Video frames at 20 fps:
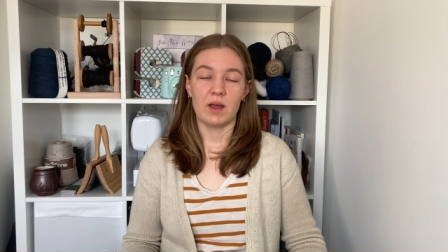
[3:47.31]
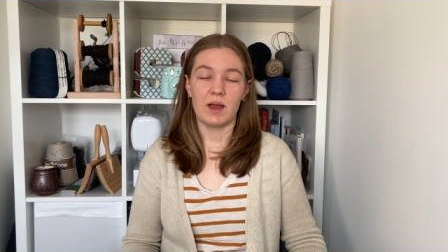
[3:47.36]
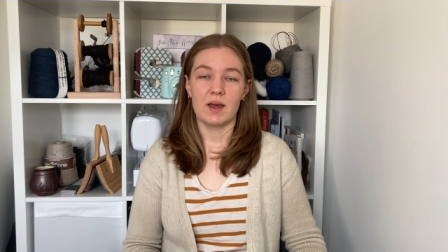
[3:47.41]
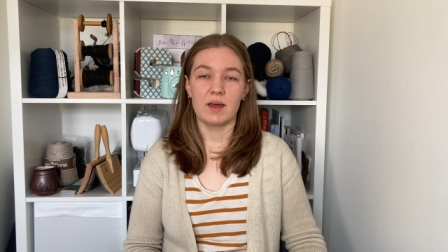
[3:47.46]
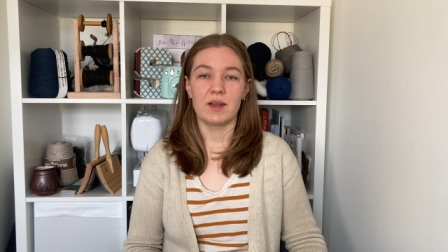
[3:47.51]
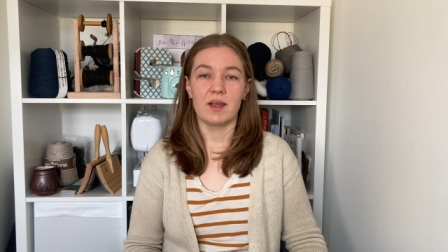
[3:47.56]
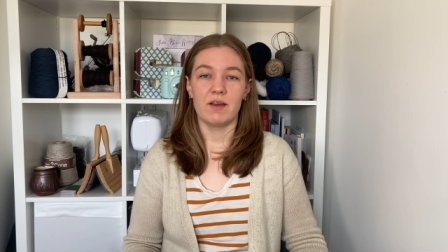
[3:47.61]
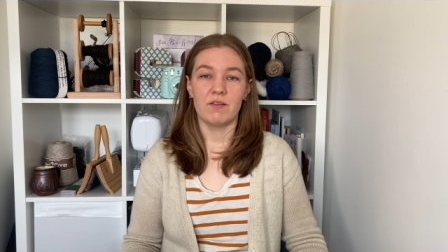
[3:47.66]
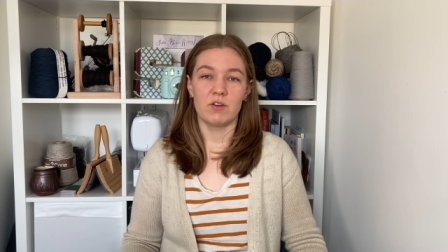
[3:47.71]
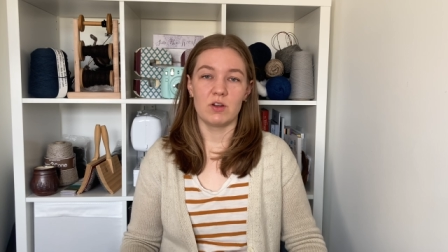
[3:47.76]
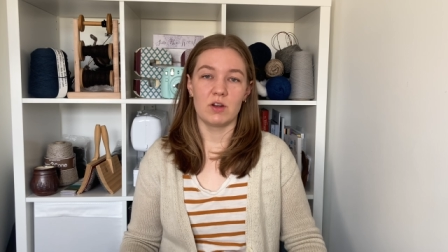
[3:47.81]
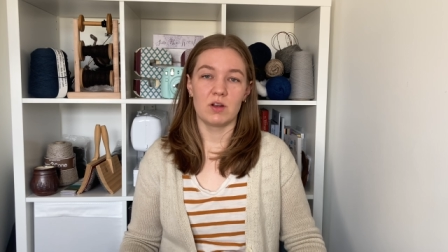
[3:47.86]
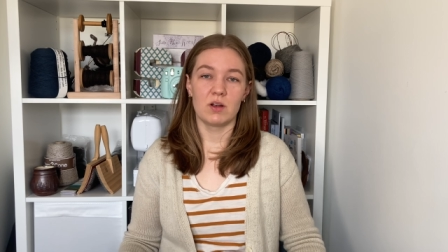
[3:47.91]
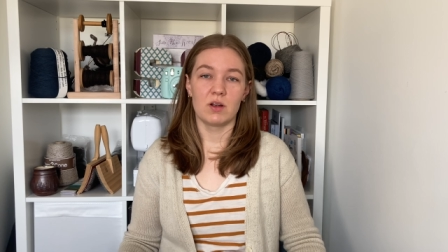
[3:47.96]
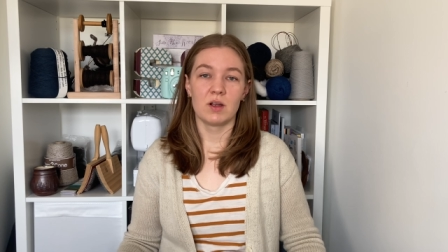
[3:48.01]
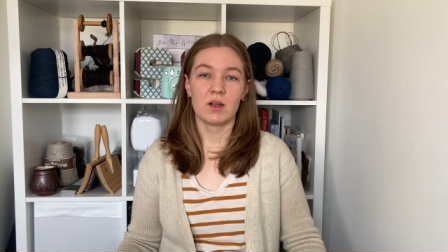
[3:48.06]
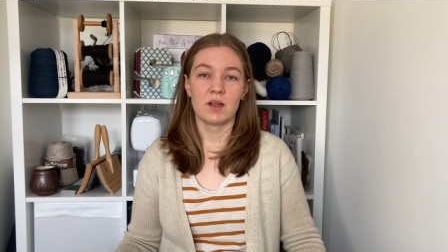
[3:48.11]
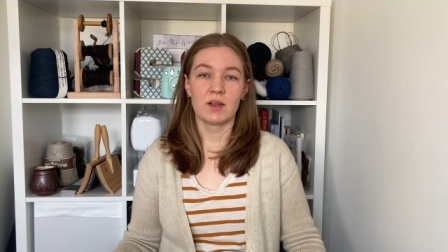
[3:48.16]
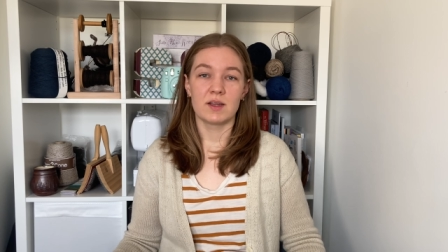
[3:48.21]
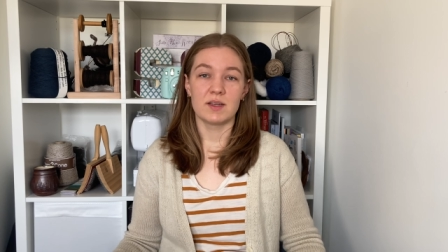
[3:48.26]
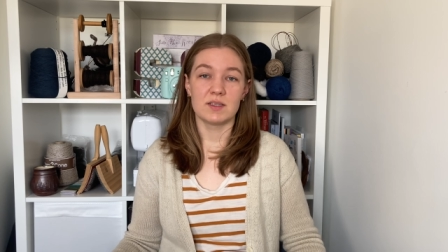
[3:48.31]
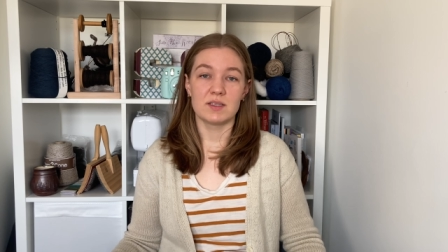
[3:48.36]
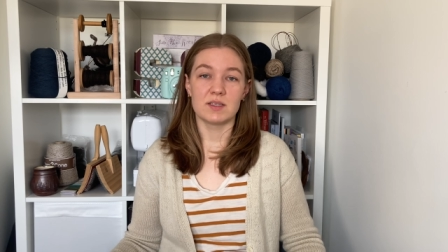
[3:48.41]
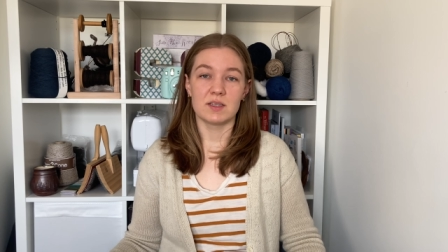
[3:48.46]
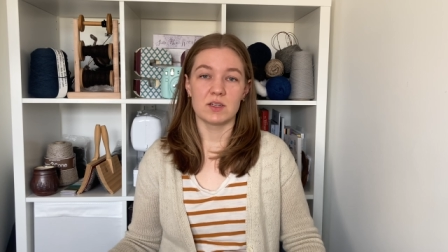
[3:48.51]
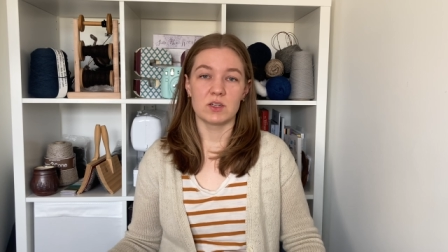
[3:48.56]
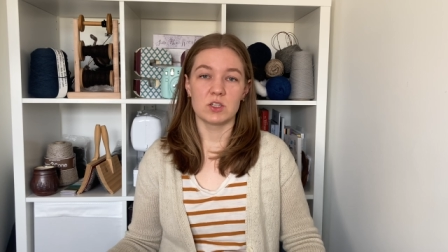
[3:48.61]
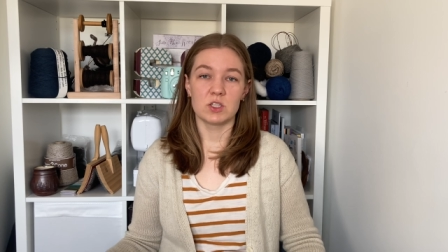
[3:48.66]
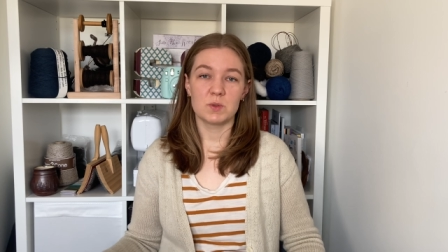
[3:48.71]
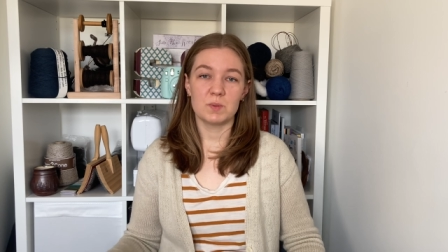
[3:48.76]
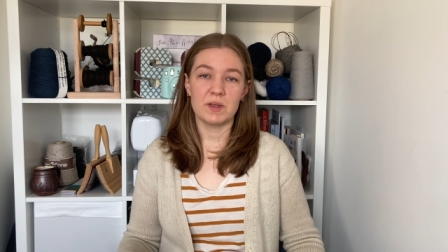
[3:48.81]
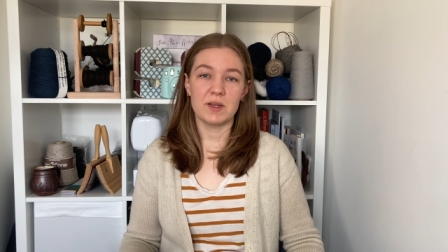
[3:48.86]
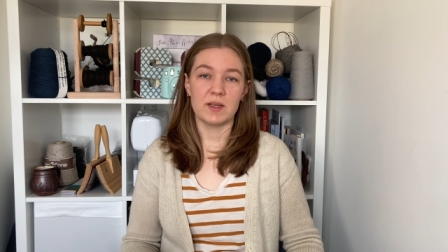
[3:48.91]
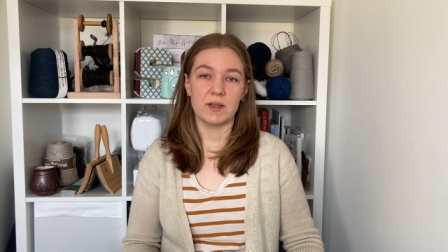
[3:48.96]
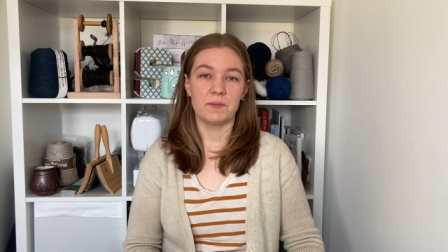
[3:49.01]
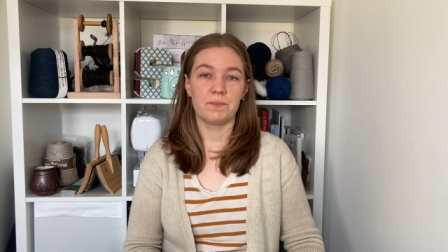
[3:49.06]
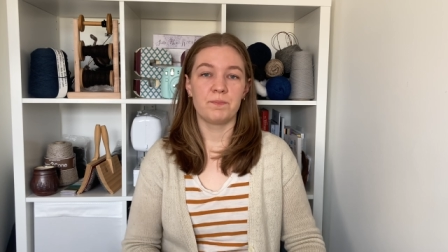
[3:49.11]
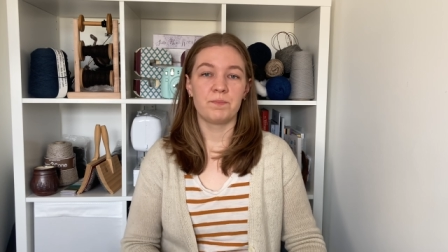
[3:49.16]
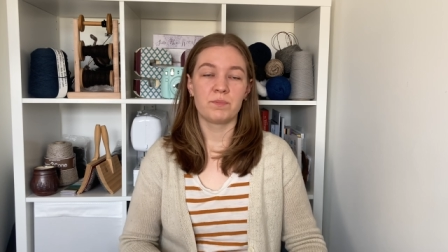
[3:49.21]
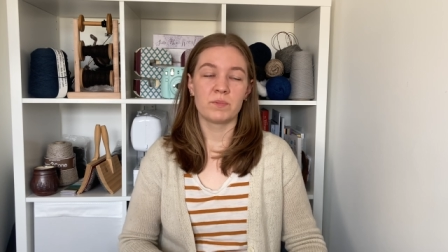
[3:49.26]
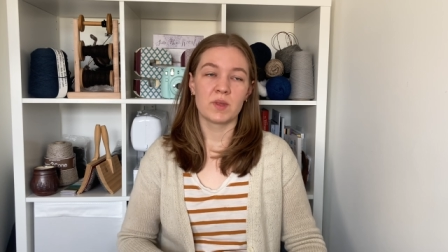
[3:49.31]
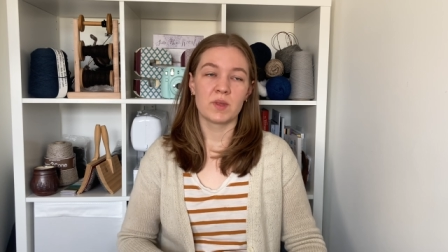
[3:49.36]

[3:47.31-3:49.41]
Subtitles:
had ever considered spinning.